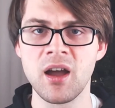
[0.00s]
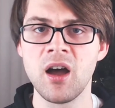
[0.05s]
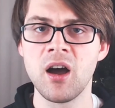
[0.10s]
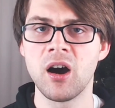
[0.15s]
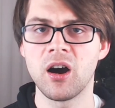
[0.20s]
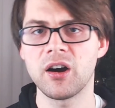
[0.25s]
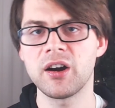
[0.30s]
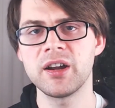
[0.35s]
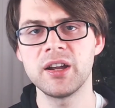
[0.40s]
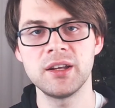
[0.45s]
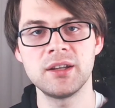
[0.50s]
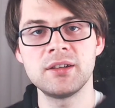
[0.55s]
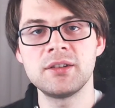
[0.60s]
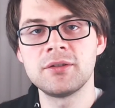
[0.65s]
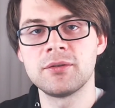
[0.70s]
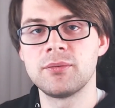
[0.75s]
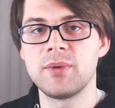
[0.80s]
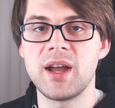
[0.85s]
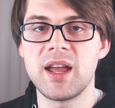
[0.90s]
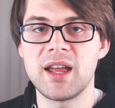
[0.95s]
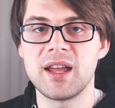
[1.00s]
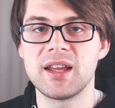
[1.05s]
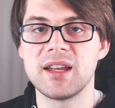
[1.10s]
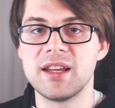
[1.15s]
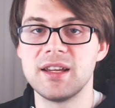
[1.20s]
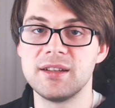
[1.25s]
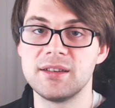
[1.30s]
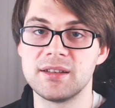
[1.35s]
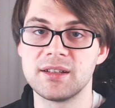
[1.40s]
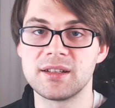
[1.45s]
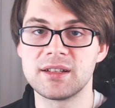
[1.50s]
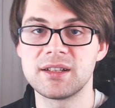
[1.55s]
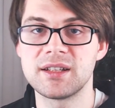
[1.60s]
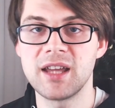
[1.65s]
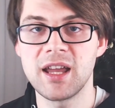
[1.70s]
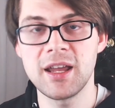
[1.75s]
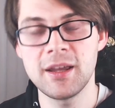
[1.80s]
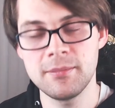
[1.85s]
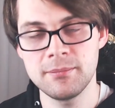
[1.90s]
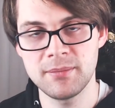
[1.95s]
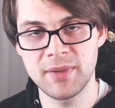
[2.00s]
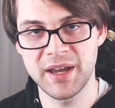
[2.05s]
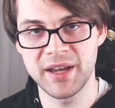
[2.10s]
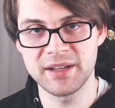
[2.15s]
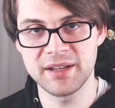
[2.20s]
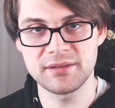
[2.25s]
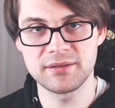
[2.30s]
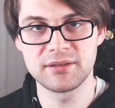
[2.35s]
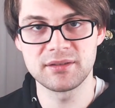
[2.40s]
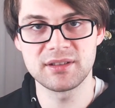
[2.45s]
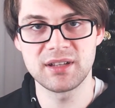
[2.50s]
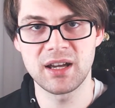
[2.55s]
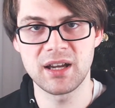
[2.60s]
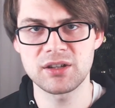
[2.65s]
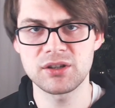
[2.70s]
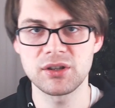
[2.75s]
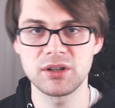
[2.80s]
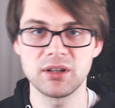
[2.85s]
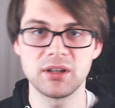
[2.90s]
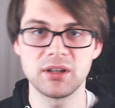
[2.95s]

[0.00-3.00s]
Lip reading: are hidden away in the Game Master section.